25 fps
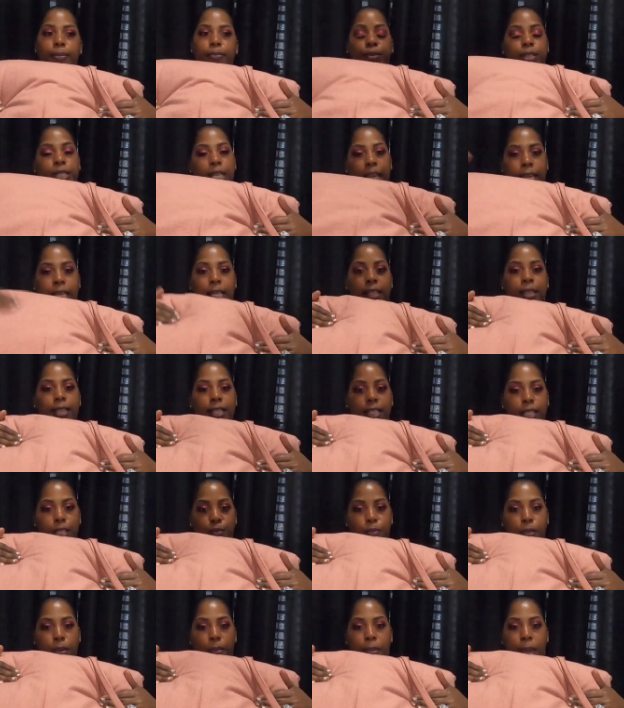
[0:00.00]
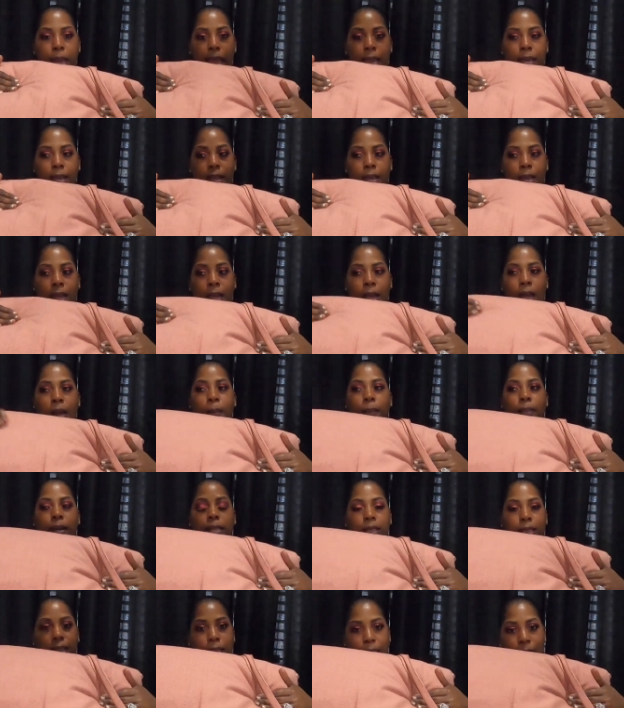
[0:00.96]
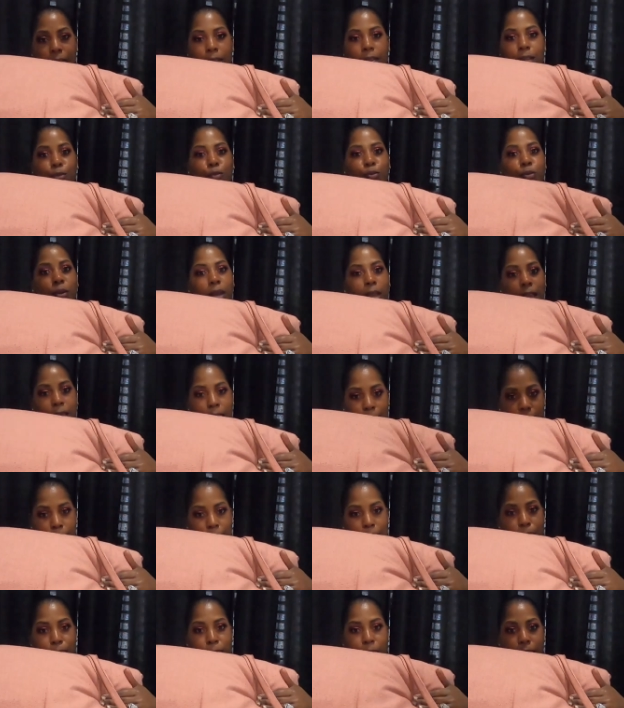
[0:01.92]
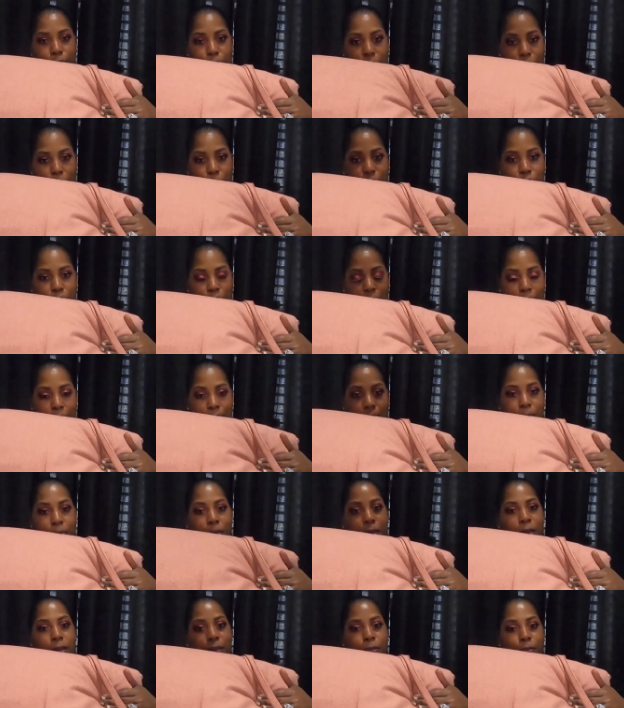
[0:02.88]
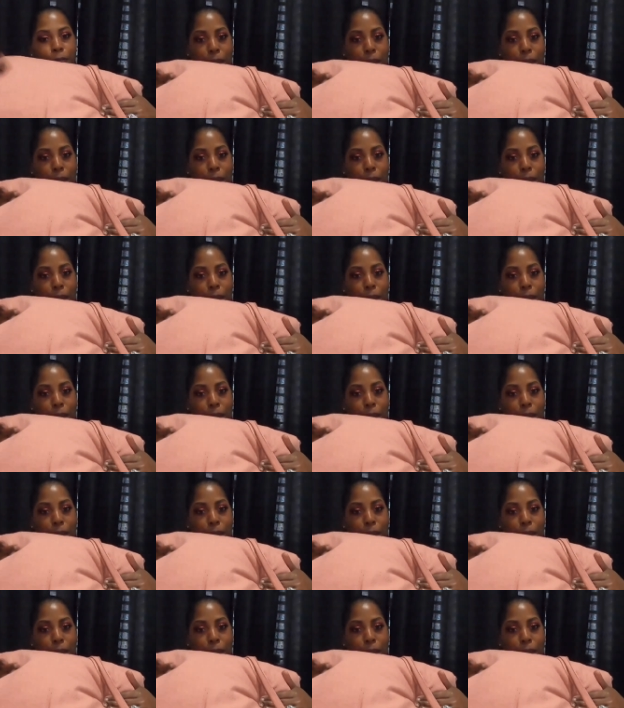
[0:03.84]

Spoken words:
taking this one back. But then, as I'm in Dirt Cheap,